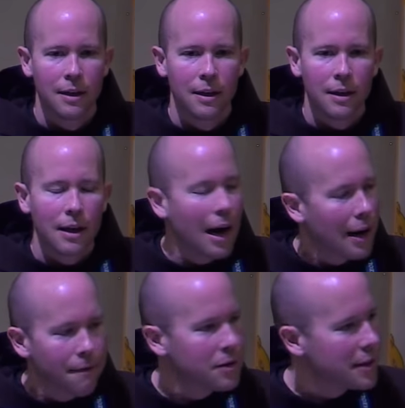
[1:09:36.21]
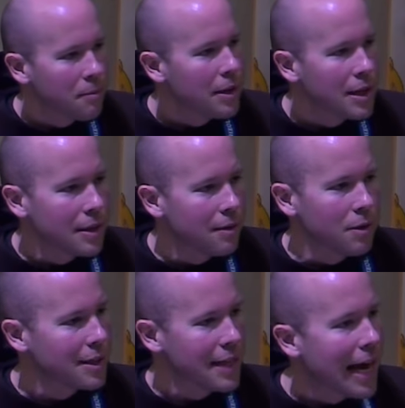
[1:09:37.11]
And I, for some reason,
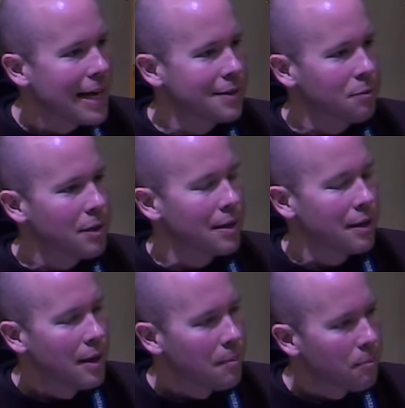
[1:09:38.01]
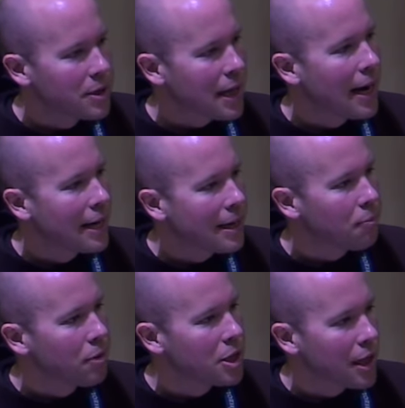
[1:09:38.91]
was tasked with presiding and
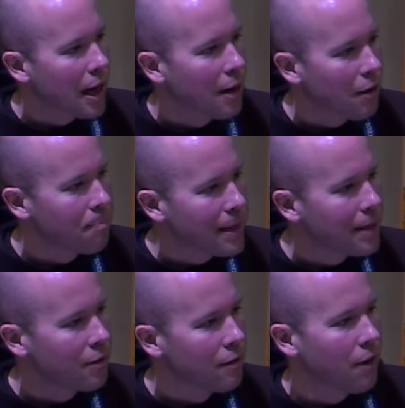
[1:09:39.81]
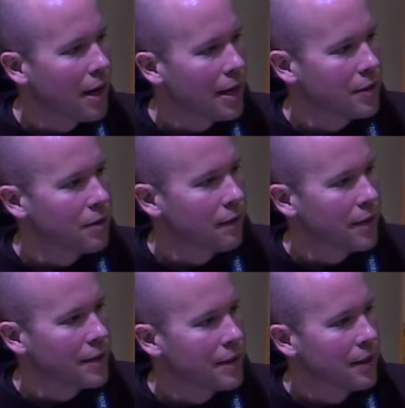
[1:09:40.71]
preaching on our big Good Friday
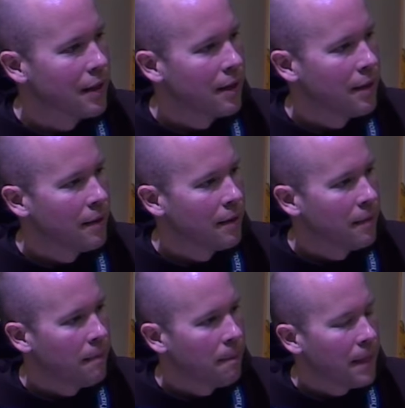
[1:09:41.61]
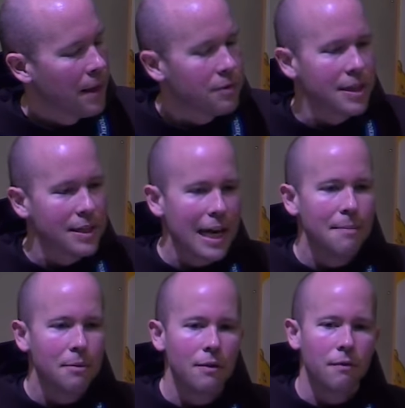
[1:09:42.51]
service. It was the same
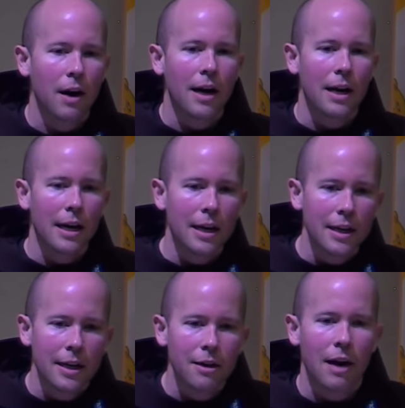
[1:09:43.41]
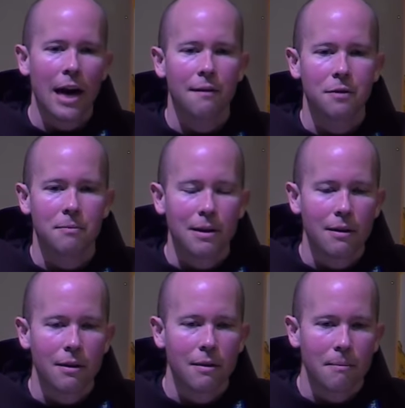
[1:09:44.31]
Good Friday a year after
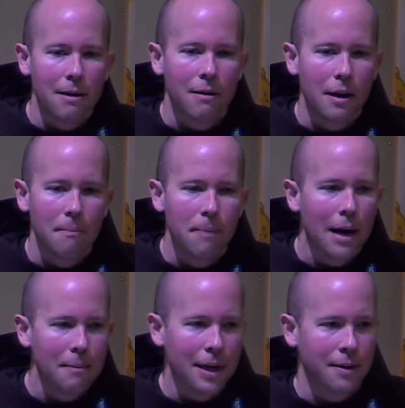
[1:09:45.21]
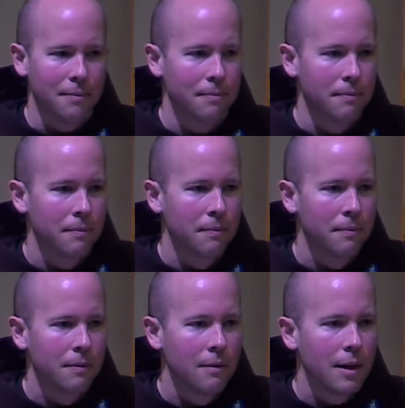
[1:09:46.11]
the marathon bombing.
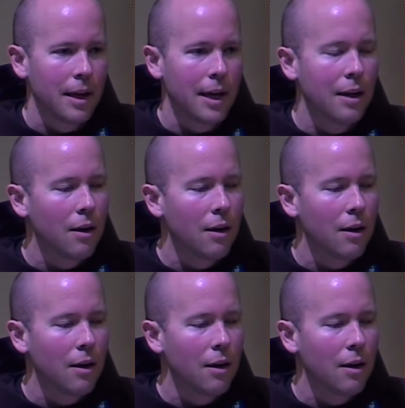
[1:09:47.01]
And